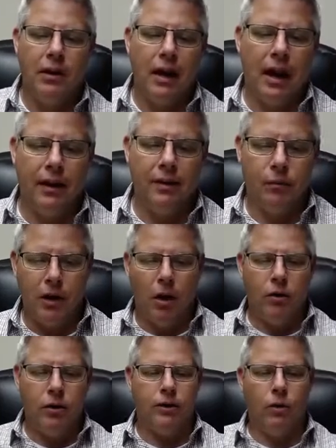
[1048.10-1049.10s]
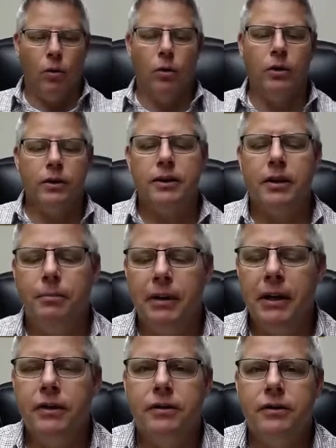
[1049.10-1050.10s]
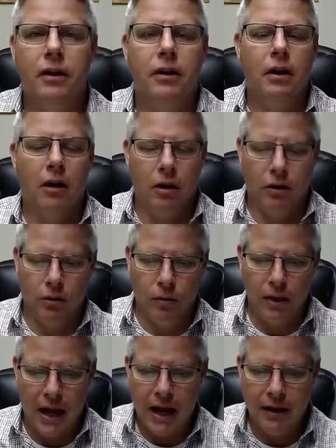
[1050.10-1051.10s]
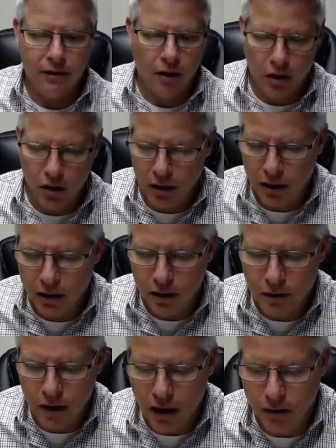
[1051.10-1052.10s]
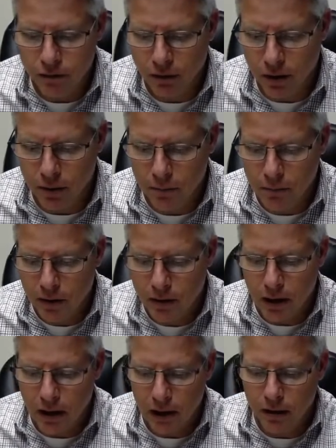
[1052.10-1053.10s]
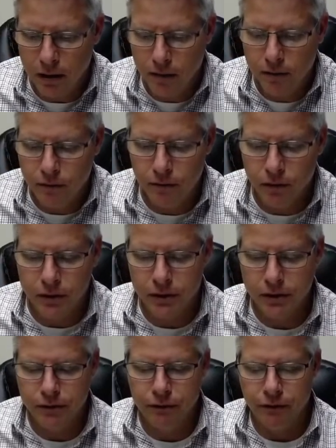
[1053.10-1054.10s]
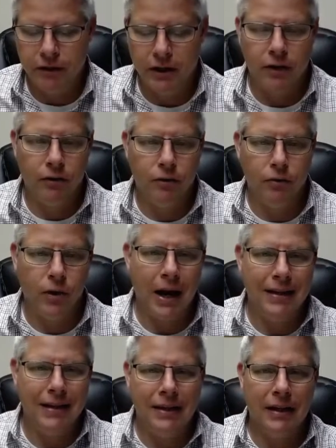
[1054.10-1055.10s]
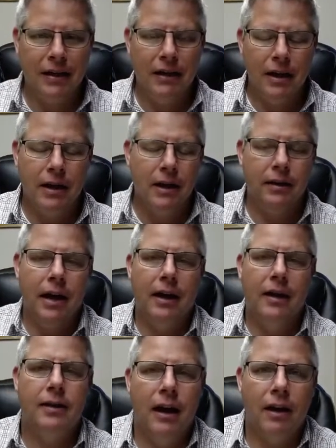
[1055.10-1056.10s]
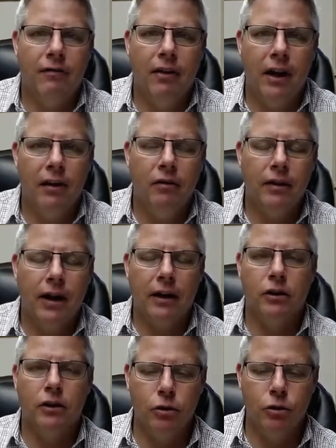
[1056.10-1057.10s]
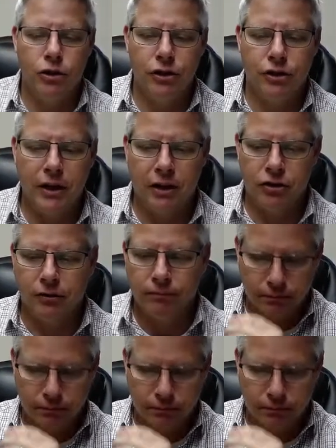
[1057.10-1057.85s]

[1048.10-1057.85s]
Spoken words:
And we know that the horns and the beast are going to hate the harlot from verses 15 through 18 in that conclusion section.